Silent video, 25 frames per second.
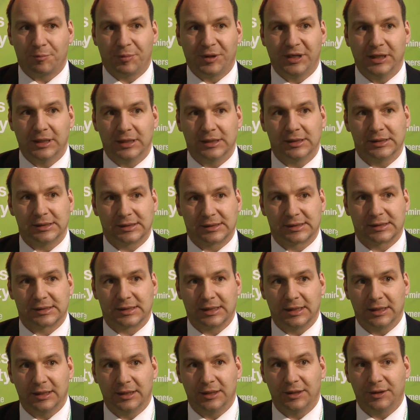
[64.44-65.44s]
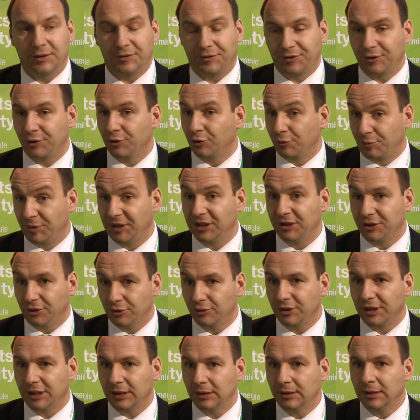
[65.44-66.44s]
here is the European
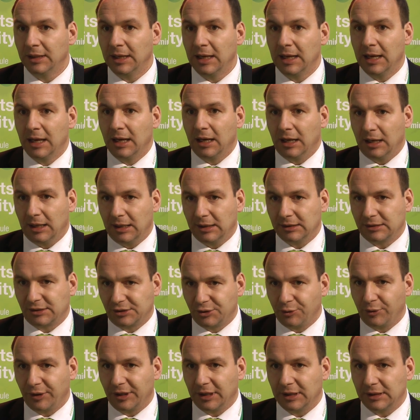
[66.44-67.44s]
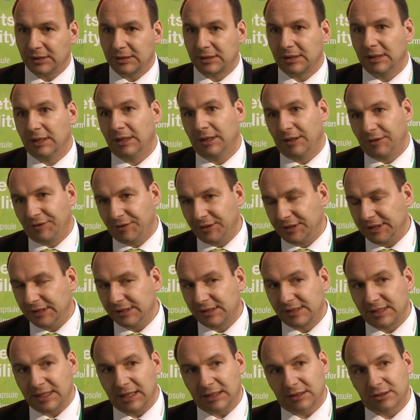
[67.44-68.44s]
Union is doing it. The
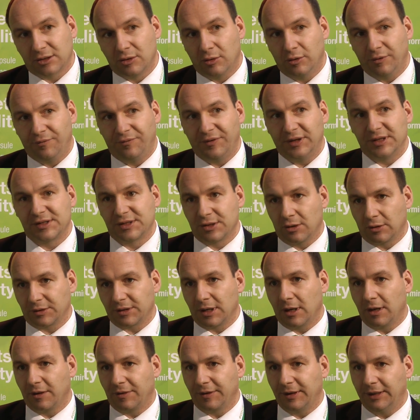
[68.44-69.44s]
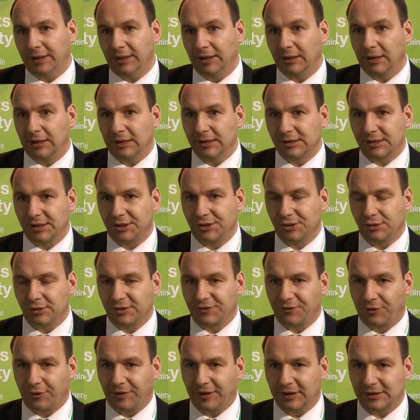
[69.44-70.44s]
DINCERTCO and VINSOT are the institutes
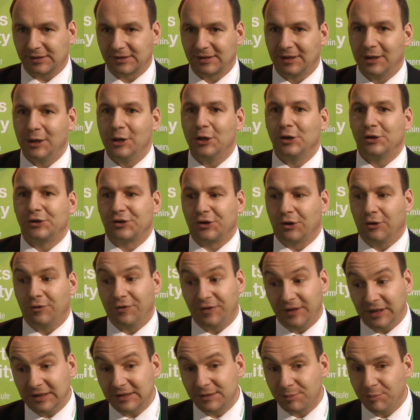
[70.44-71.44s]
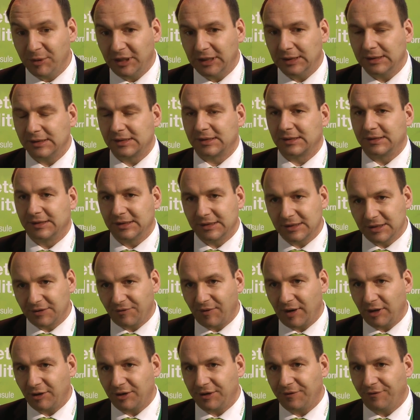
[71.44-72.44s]
for this. So, and this means, this is
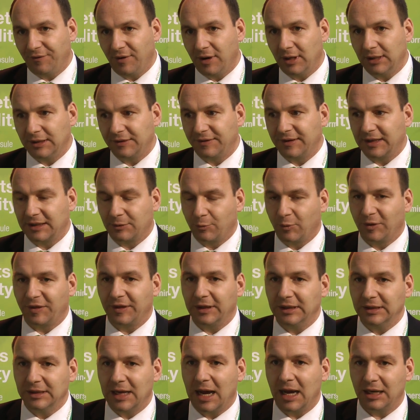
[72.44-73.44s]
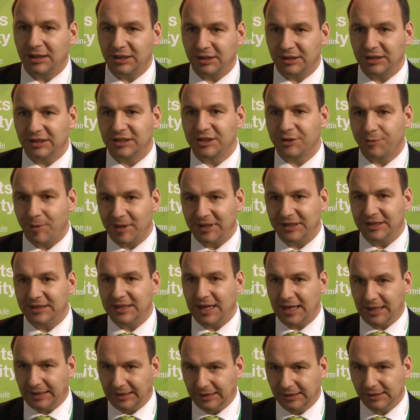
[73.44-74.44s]
very defined, that within 120
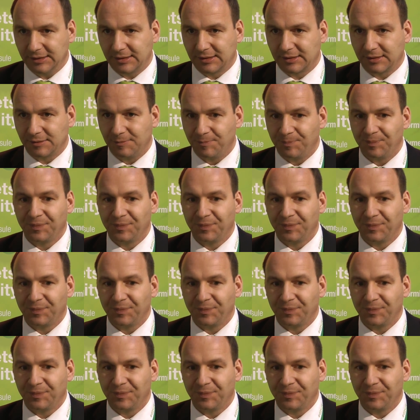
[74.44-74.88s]
days,